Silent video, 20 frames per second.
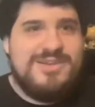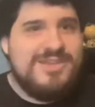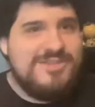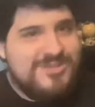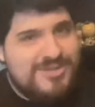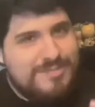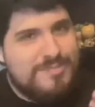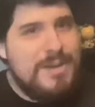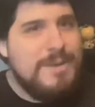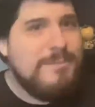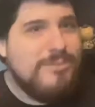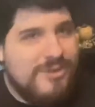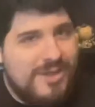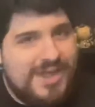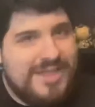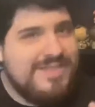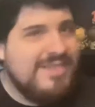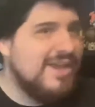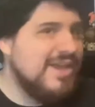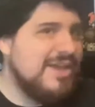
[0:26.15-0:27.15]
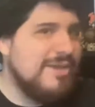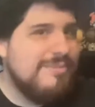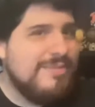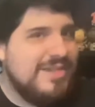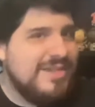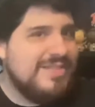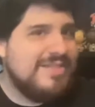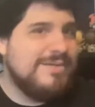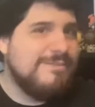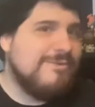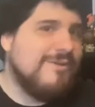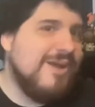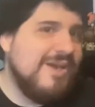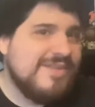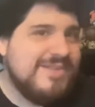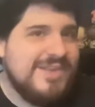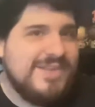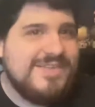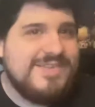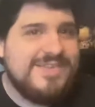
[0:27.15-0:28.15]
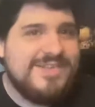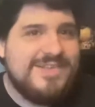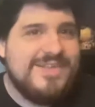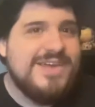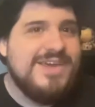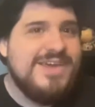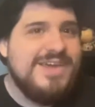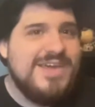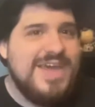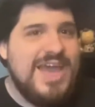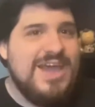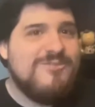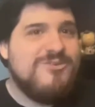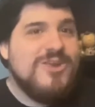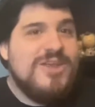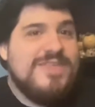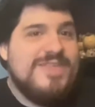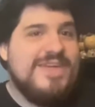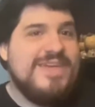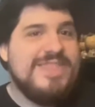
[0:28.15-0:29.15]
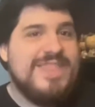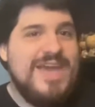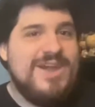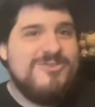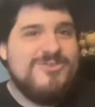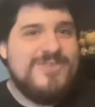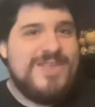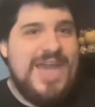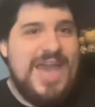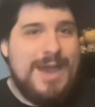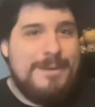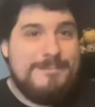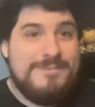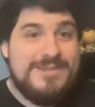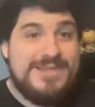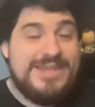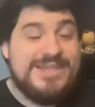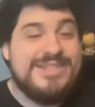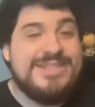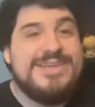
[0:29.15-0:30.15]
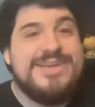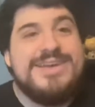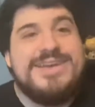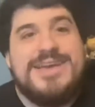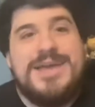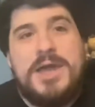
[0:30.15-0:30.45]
It took my brain like a minute to process everything that was happening.